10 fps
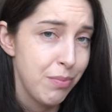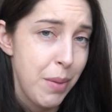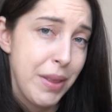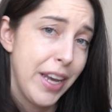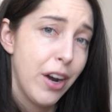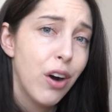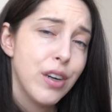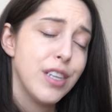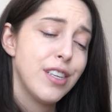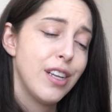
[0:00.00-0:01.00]
maybe like an
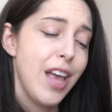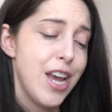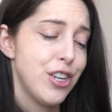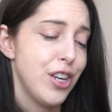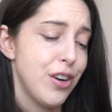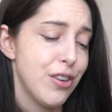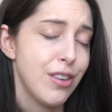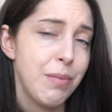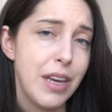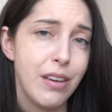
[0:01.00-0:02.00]
art installation or
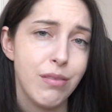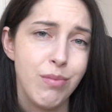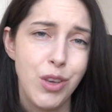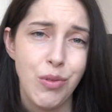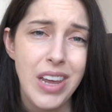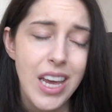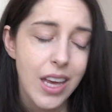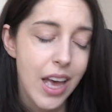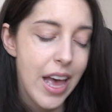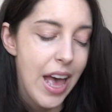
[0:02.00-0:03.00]
something unique.